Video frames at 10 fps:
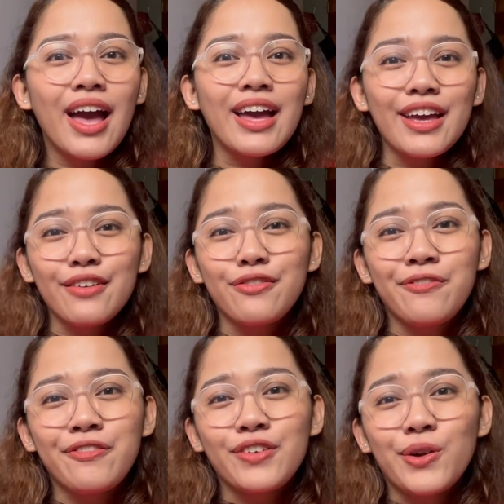
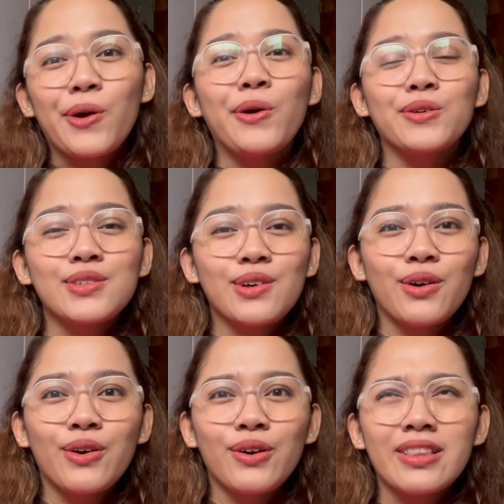If you're
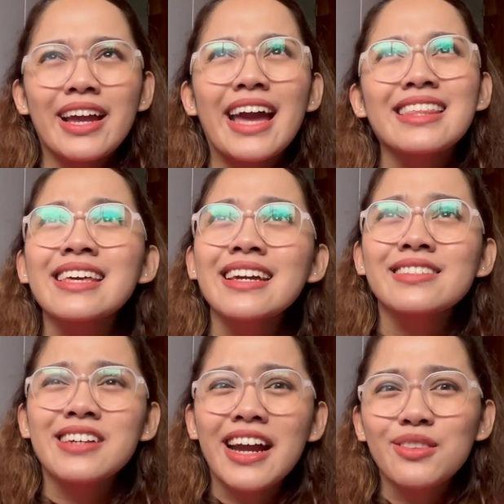also like, I think
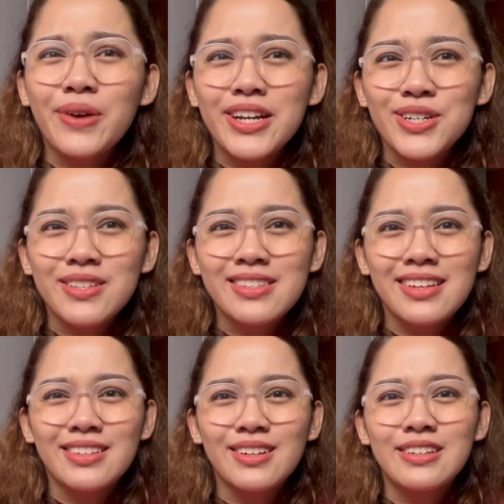it's graduation
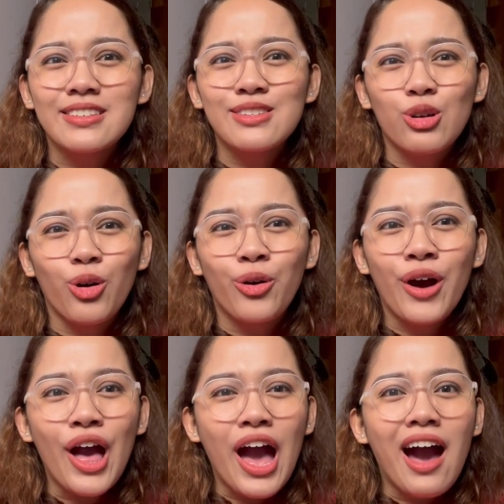season, so
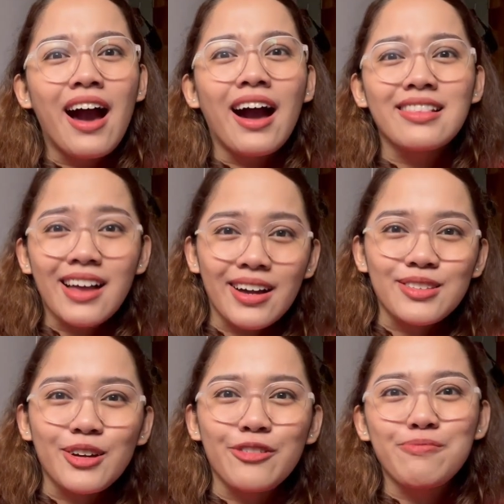a
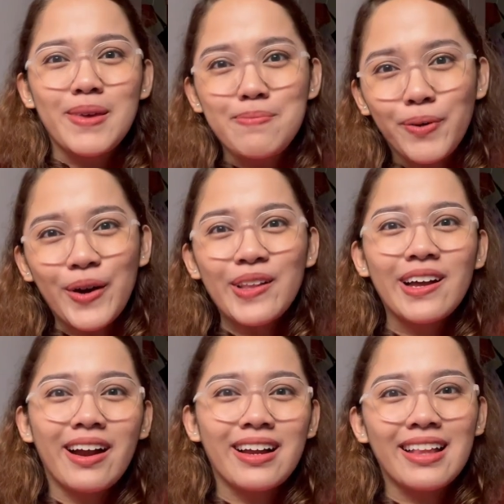lot of people
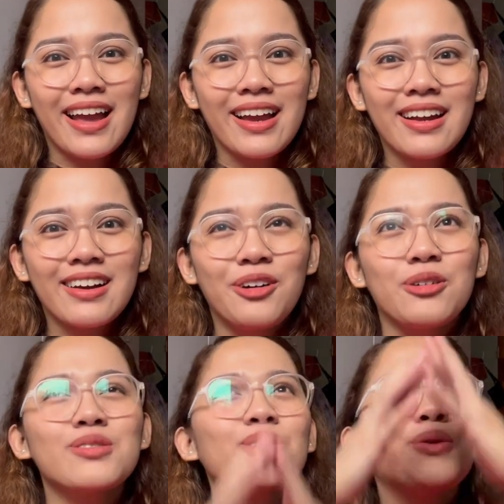are like
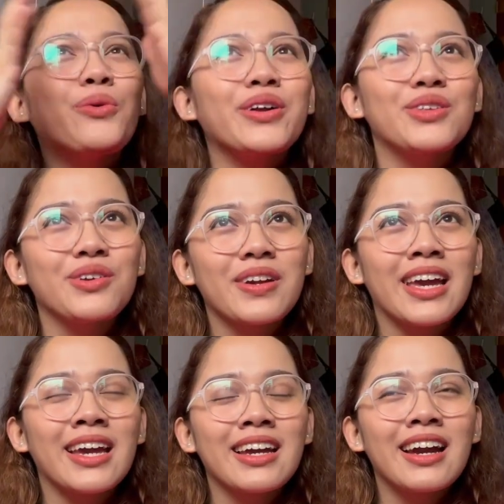also
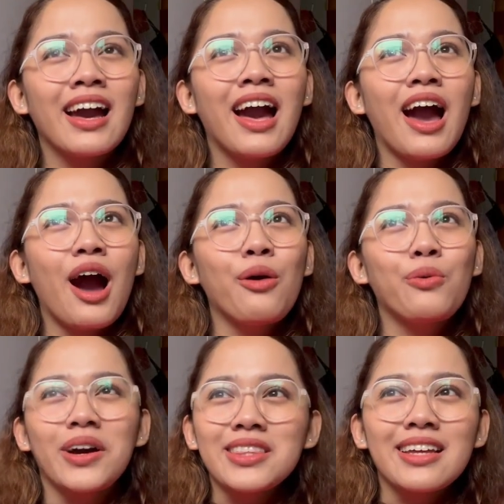wondering
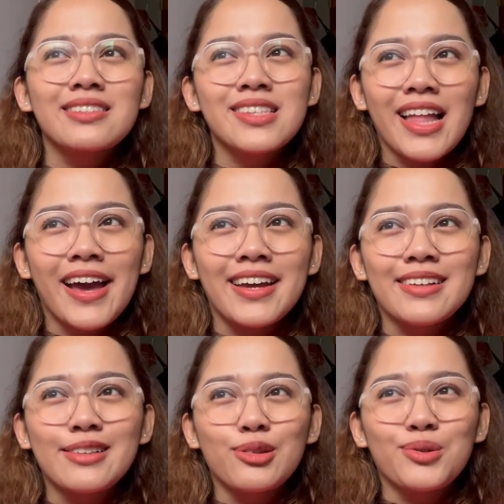what it's
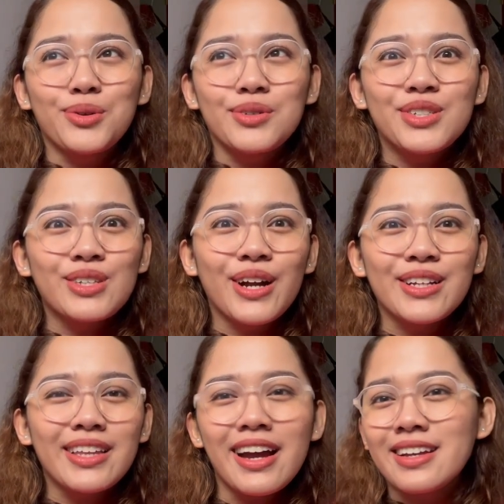like to
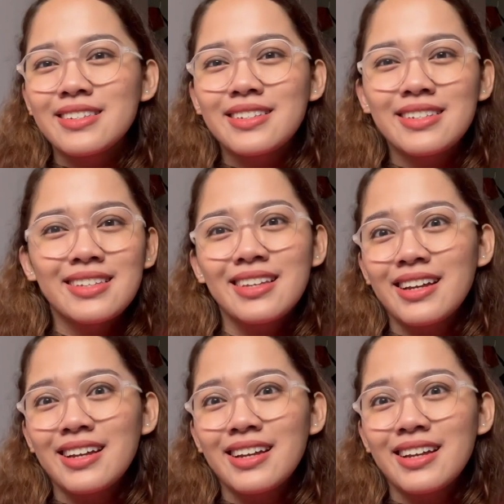start as